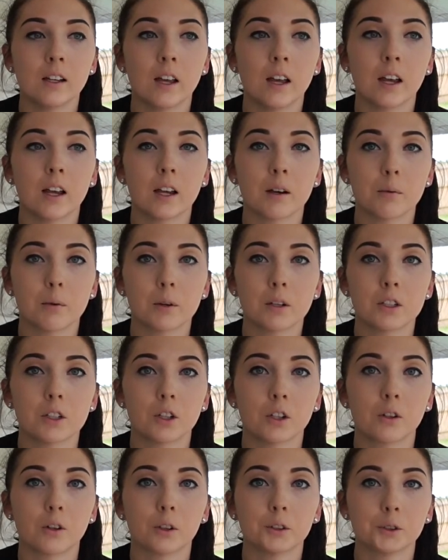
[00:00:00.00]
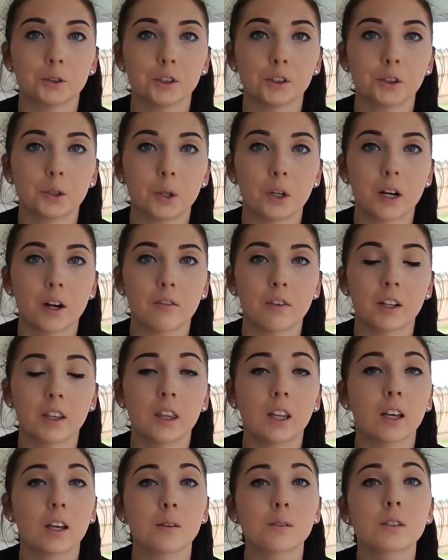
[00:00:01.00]
And I went to the grocery store and
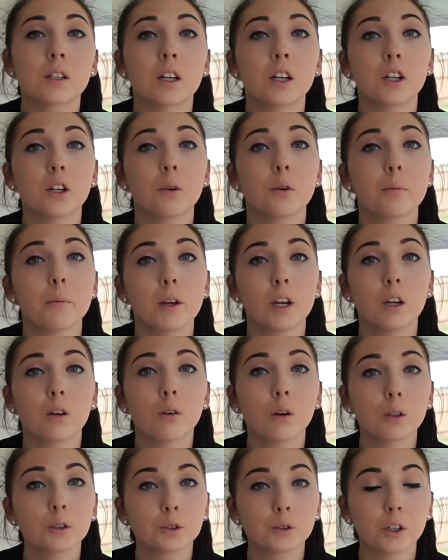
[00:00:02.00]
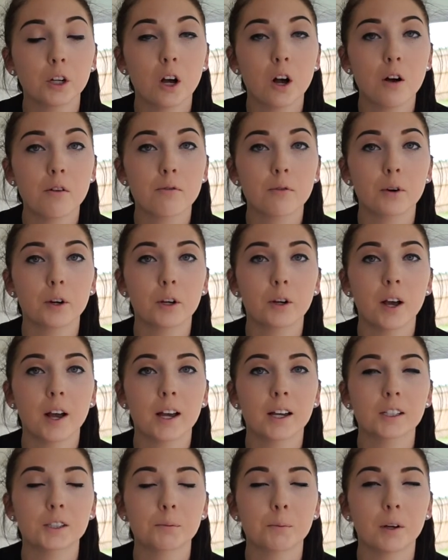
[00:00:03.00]
everything. I was going to do a mini grocery haul for you
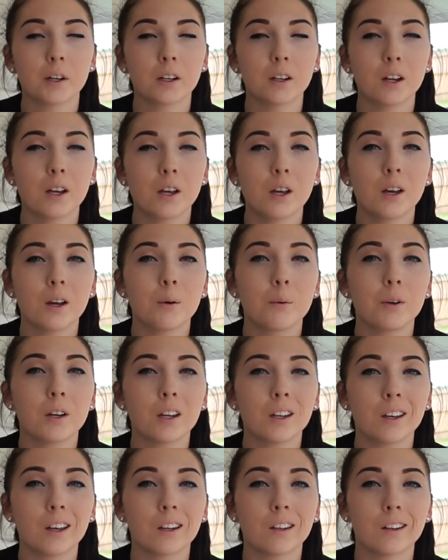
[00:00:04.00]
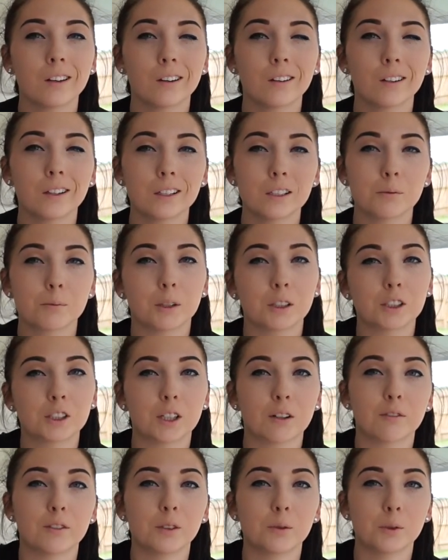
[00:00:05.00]
guys, but we didn't get nearly as much
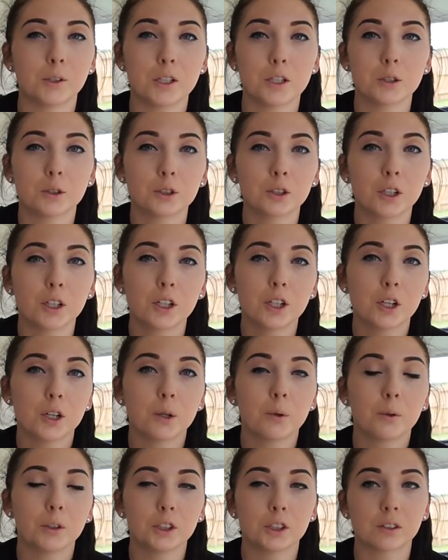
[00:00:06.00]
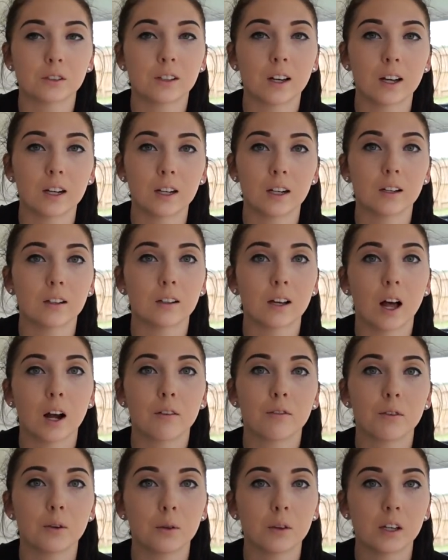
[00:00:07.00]
stuff as we usually do. We just kind of got a
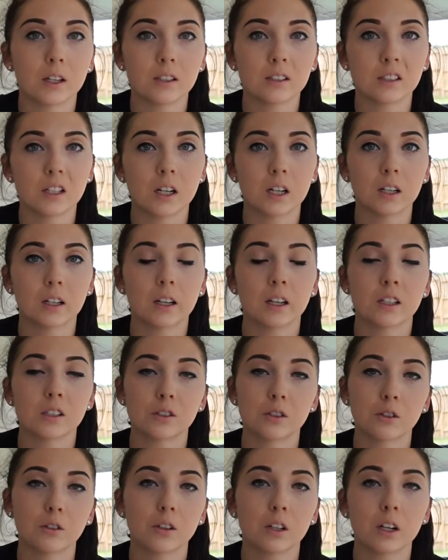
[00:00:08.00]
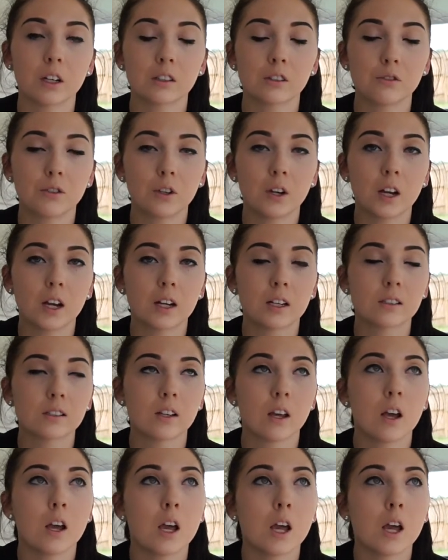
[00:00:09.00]
few things to get us through the next few days.